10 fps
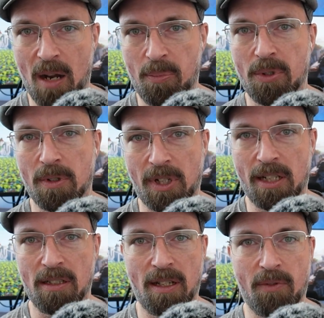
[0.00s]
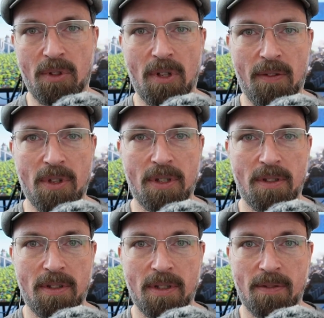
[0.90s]
upper kind of level of
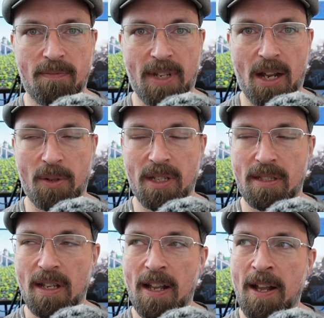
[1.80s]
the town is.